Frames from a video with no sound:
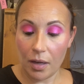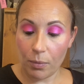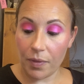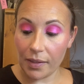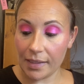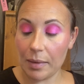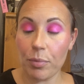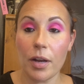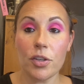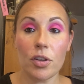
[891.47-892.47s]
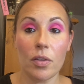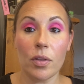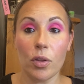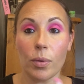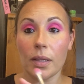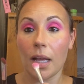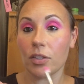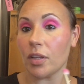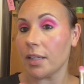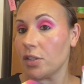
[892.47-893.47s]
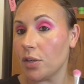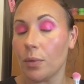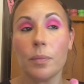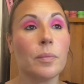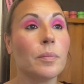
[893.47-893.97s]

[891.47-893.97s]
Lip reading: with the same brush on the lower lash line too.